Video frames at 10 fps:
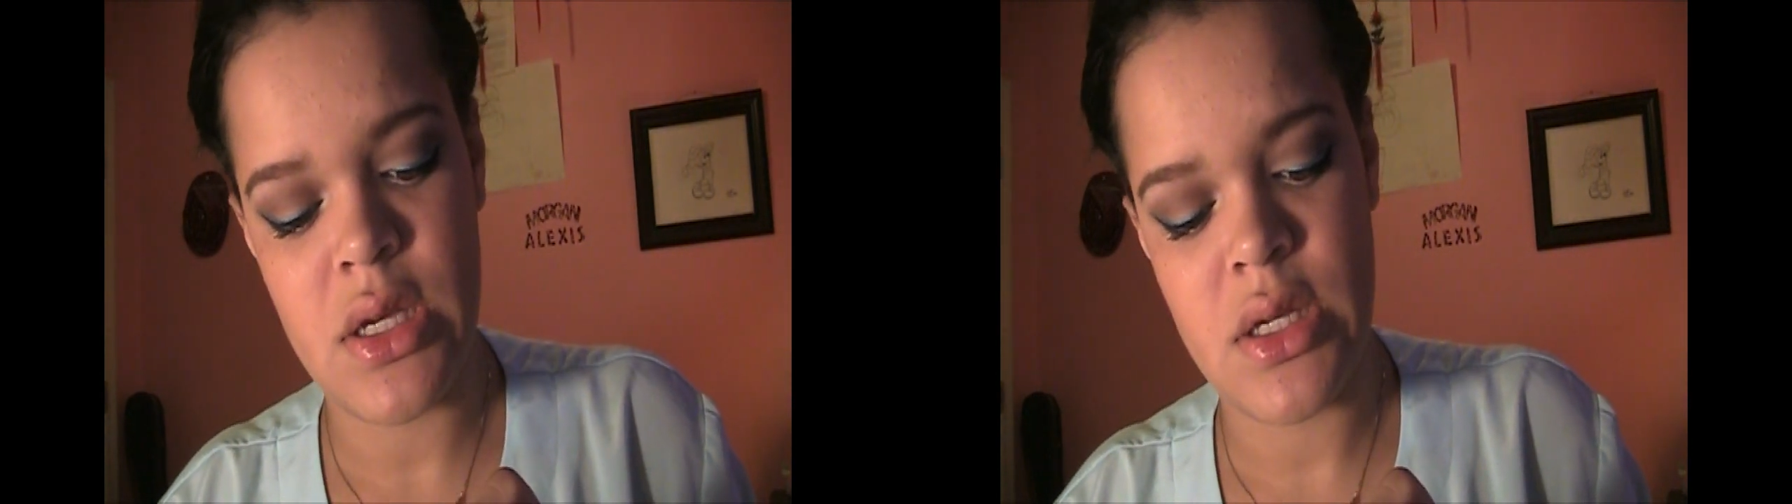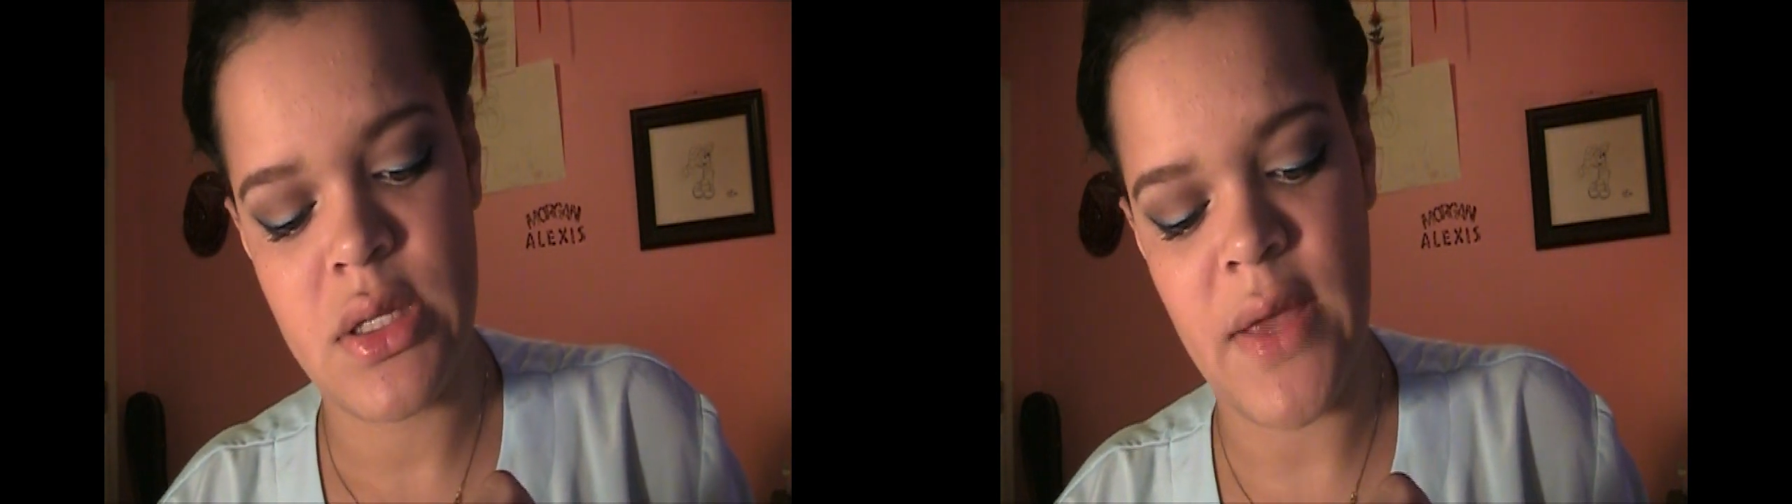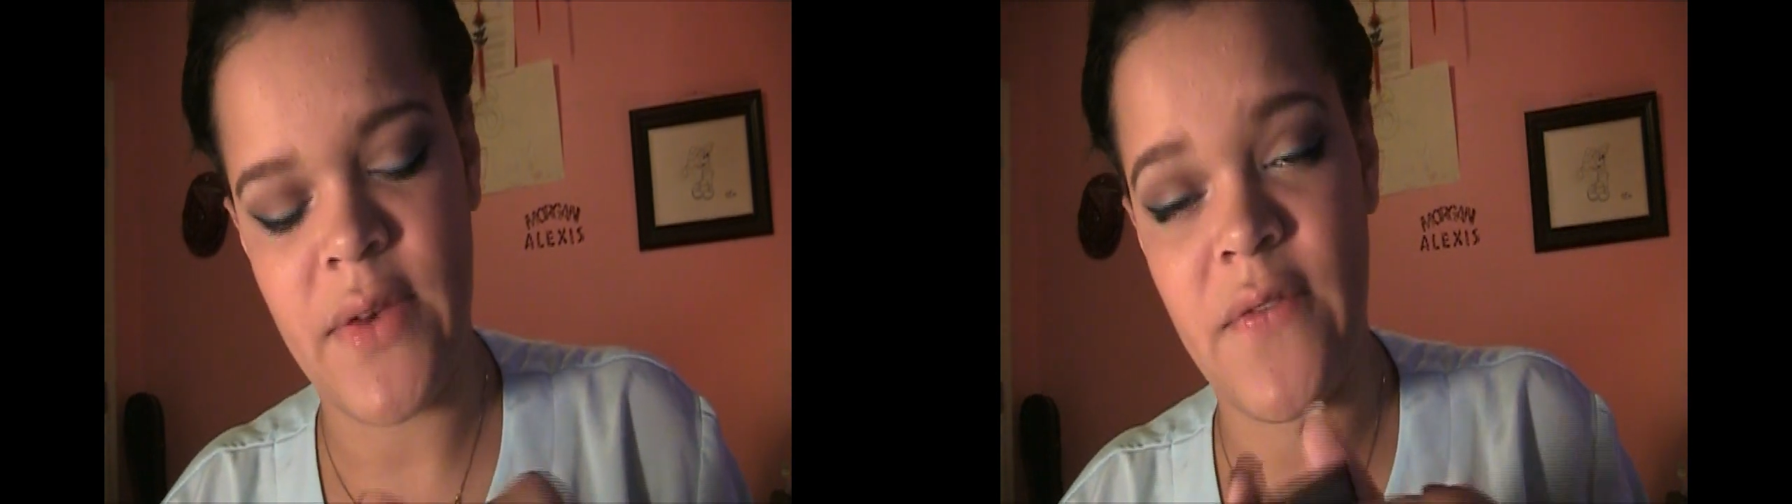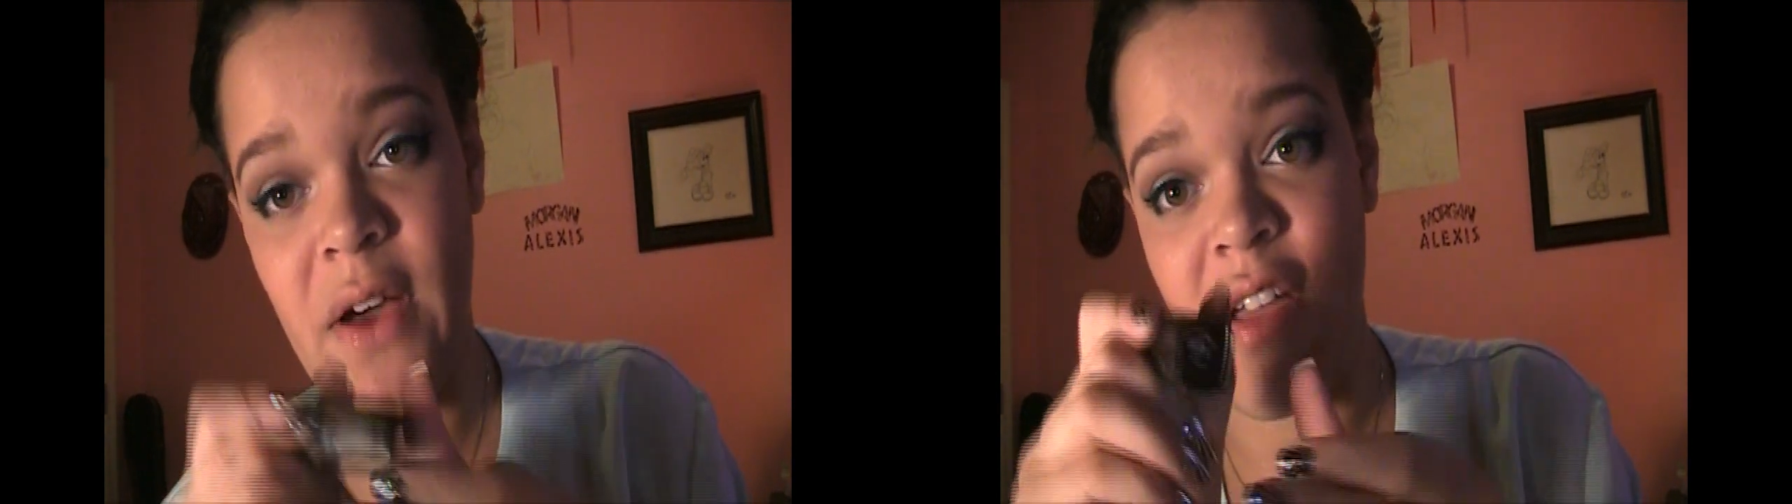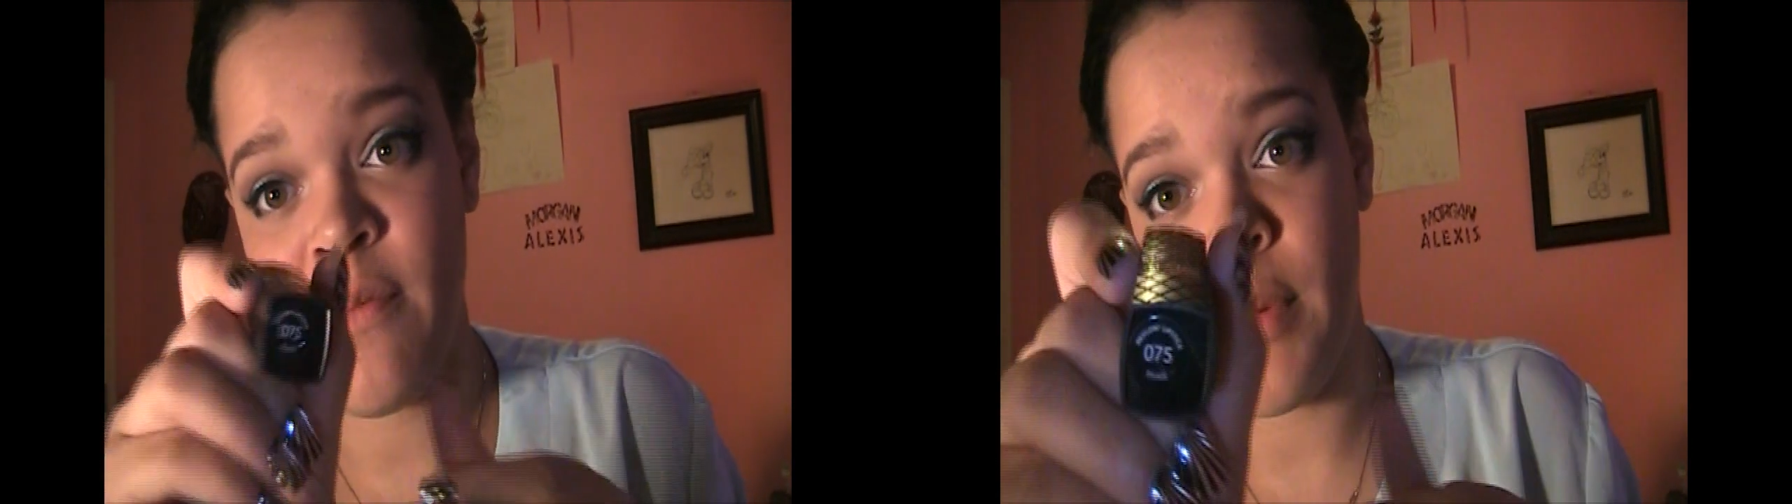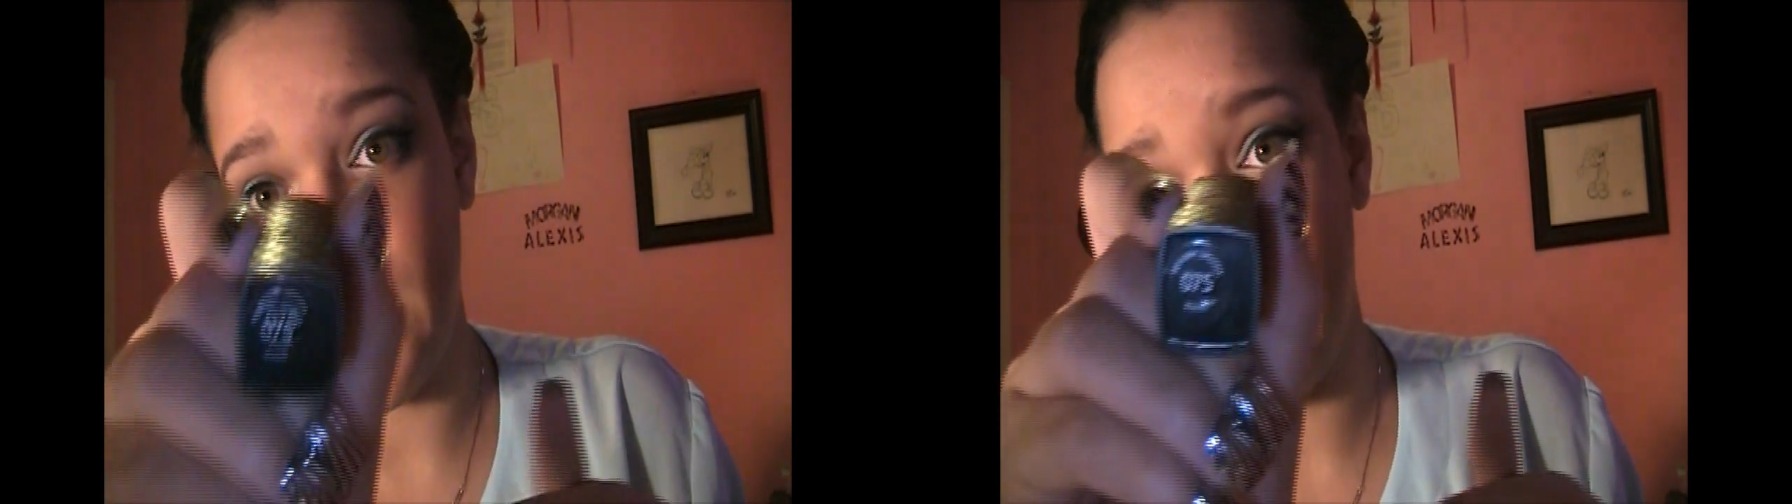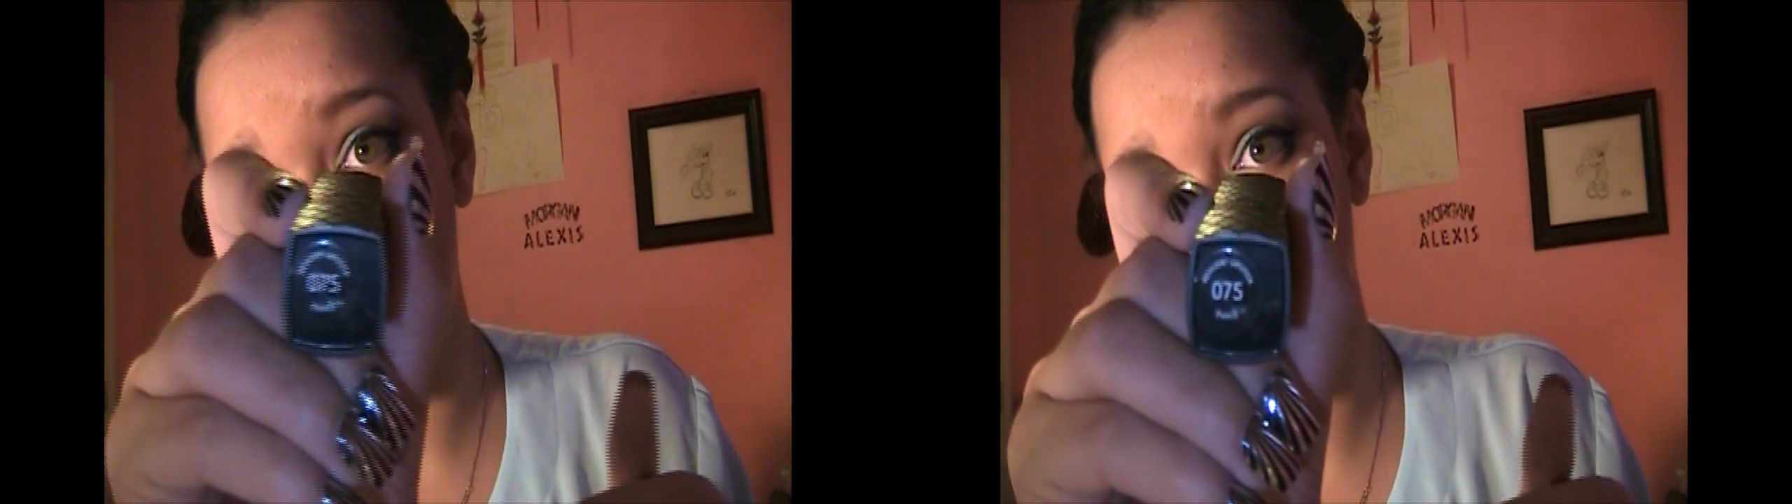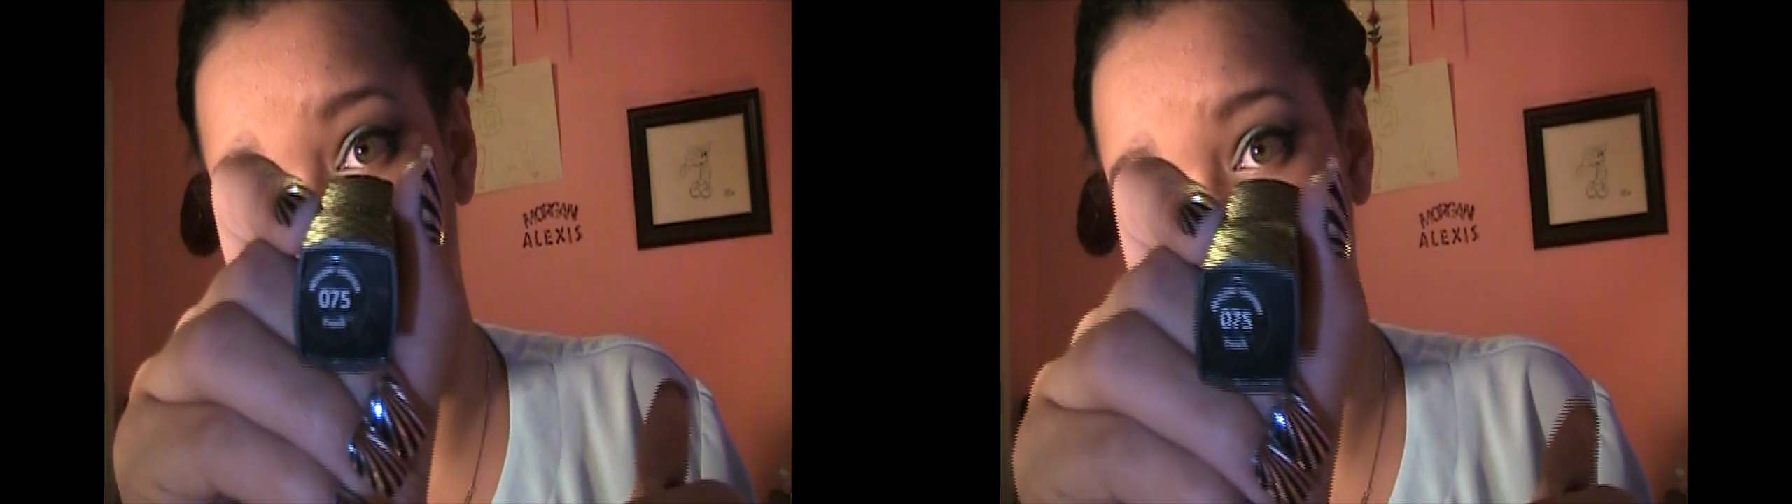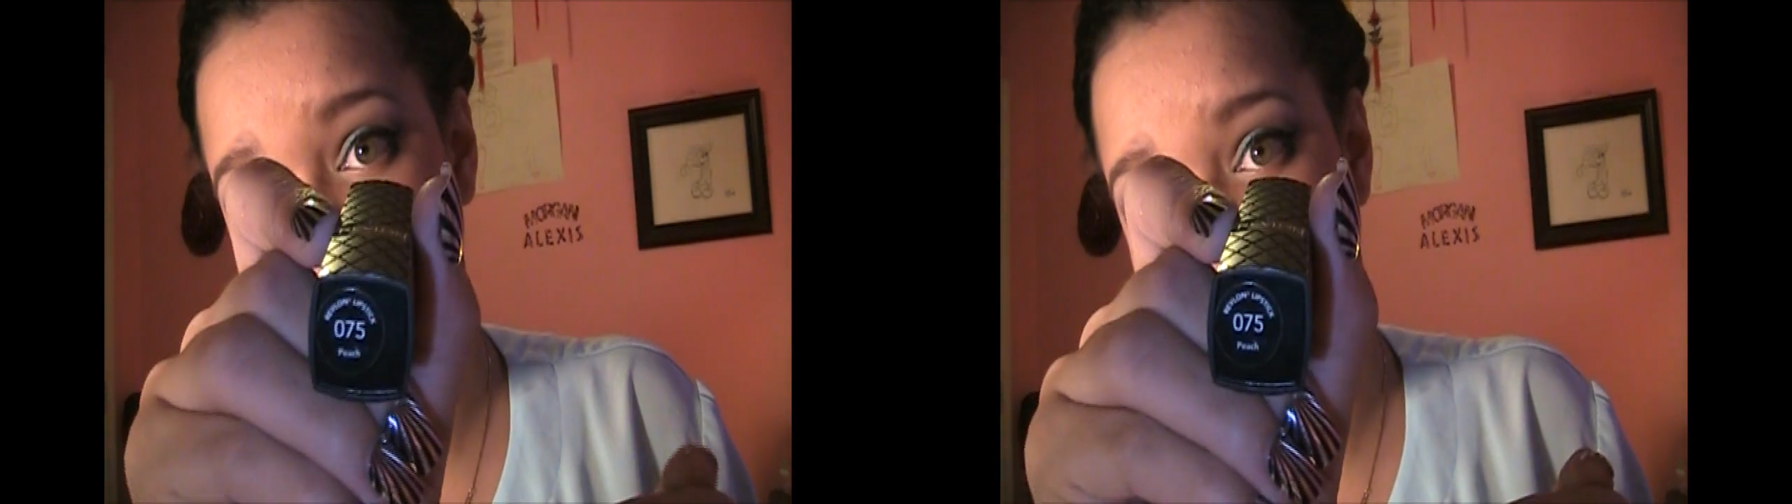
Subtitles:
75 Peach,